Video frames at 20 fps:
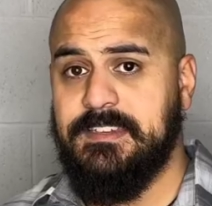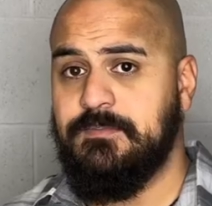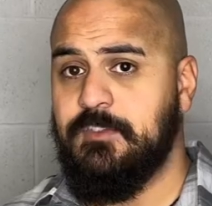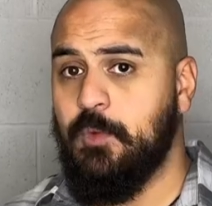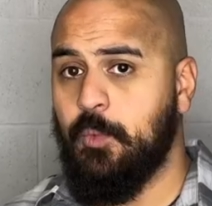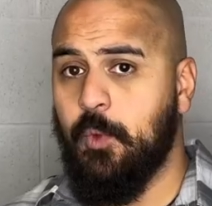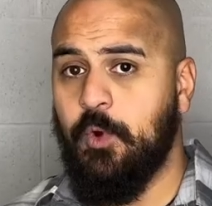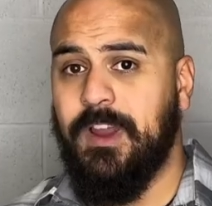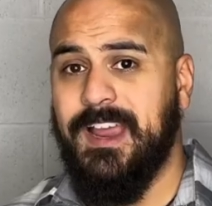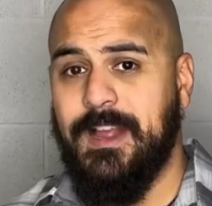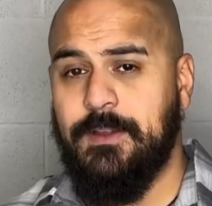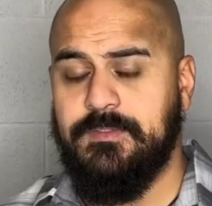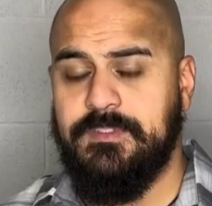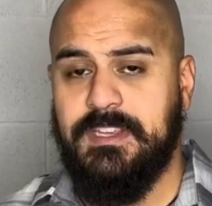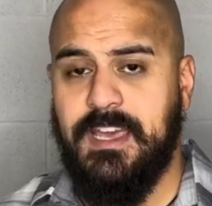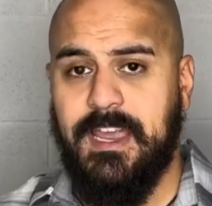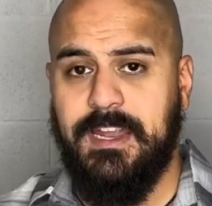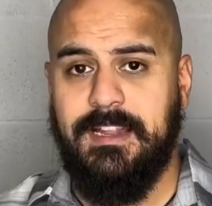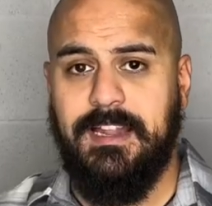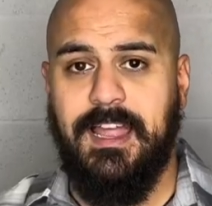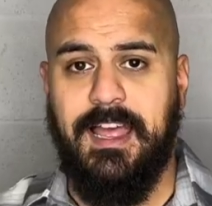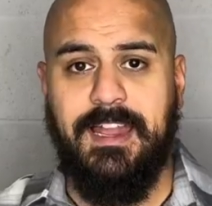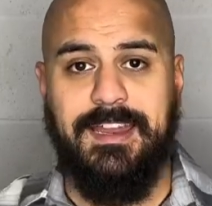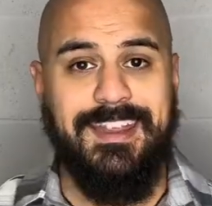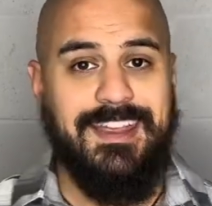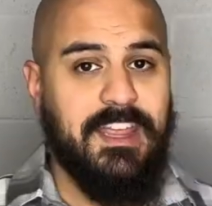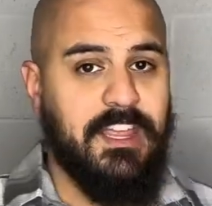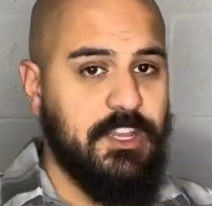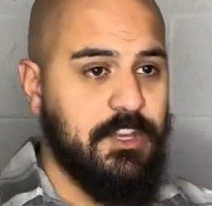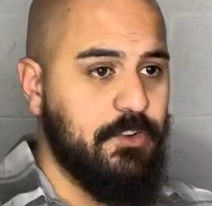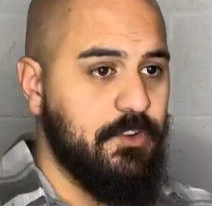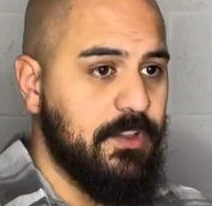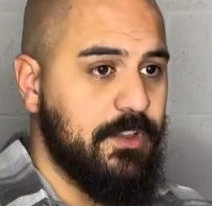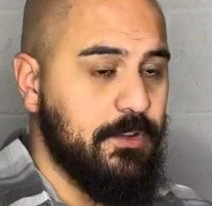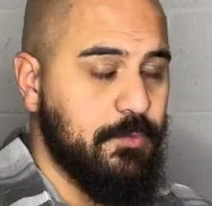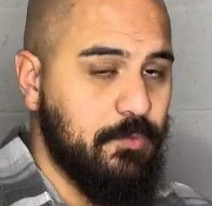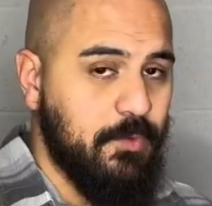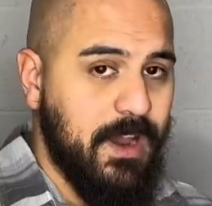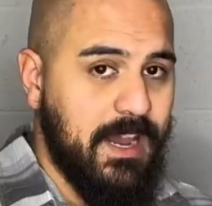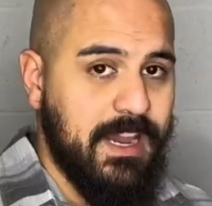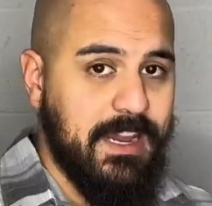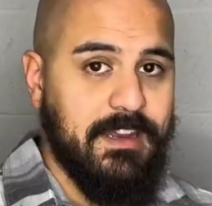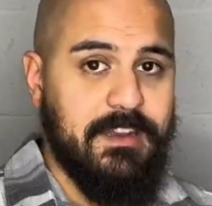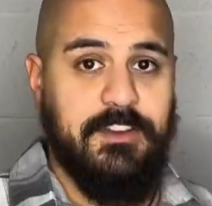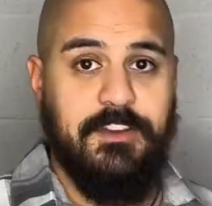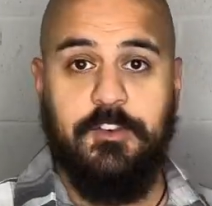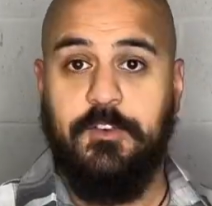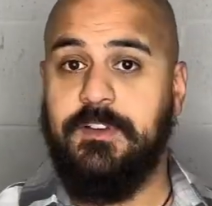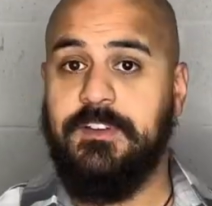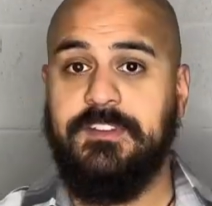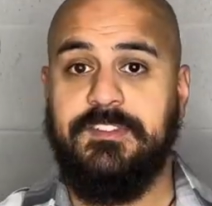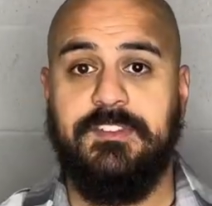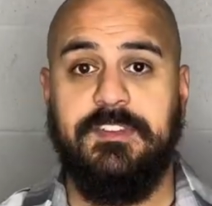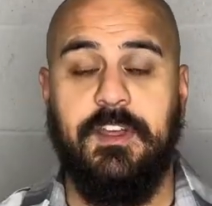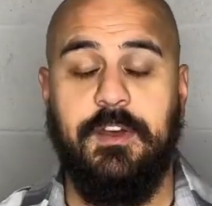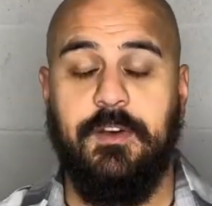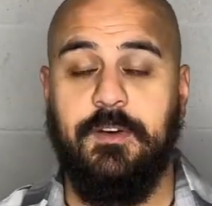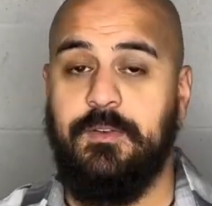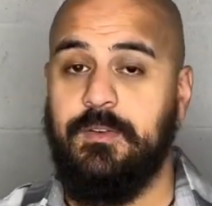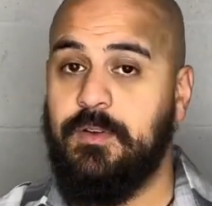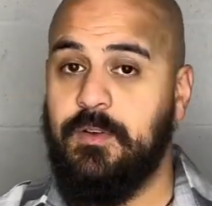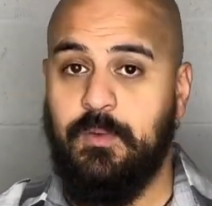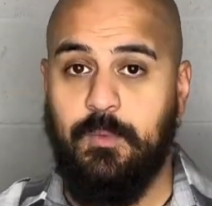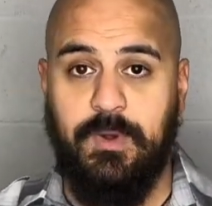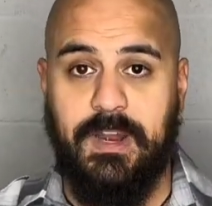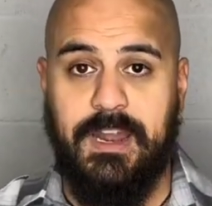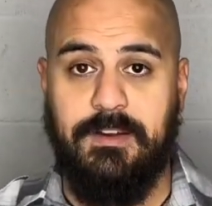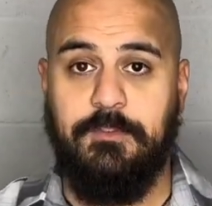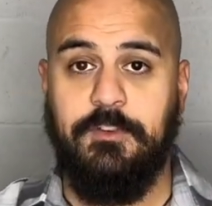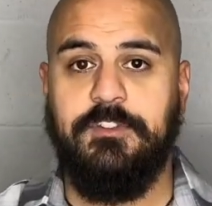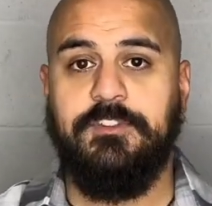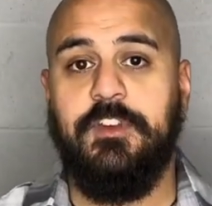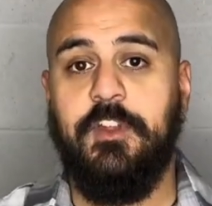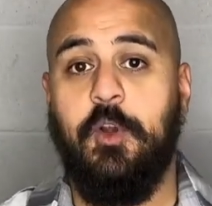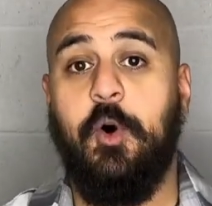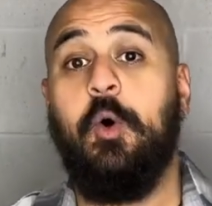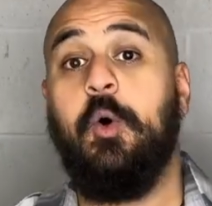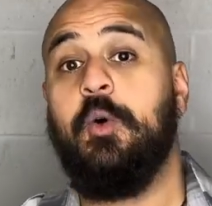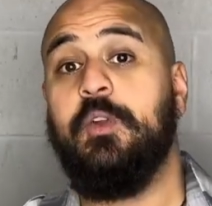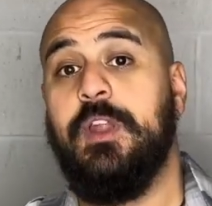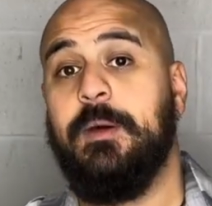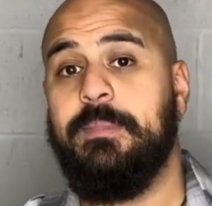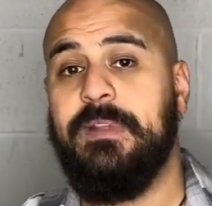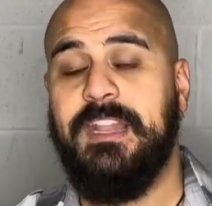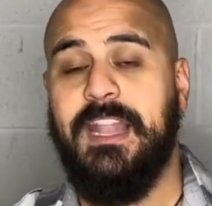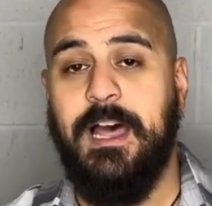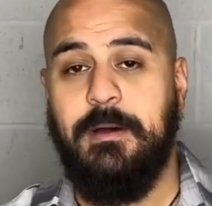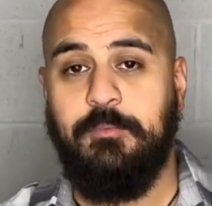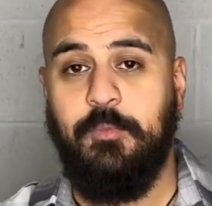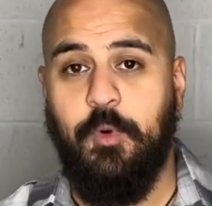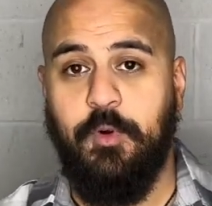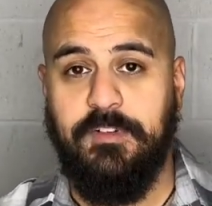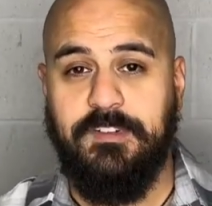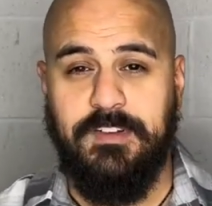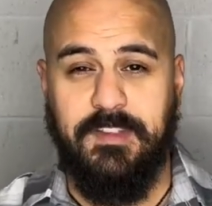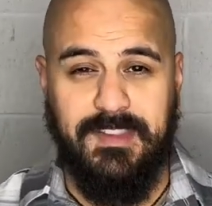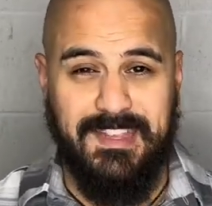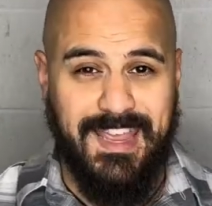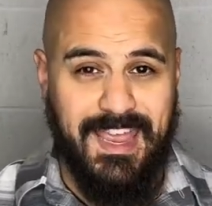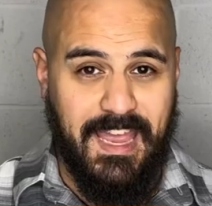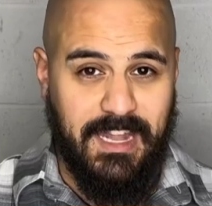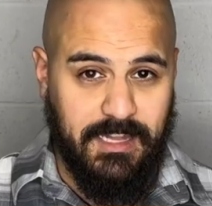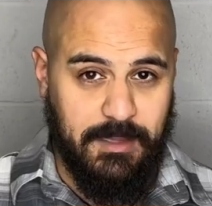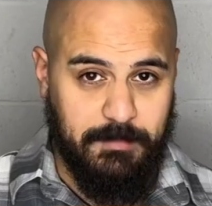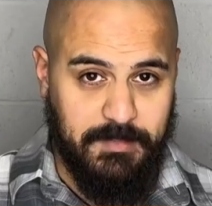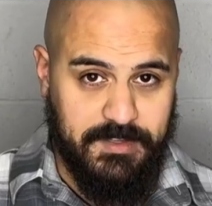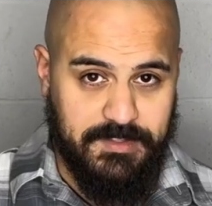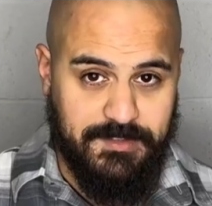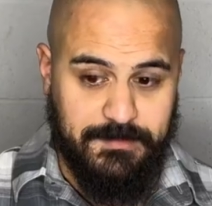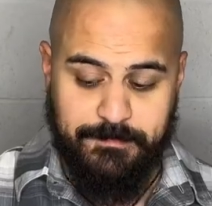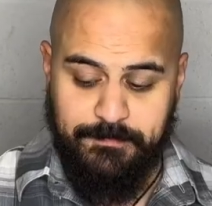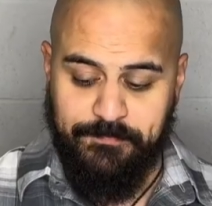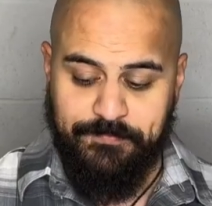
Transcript: If you work outside a lot, you're in the rain, you're in the snow, whatever, it's gonna hold up a lot more to the elements.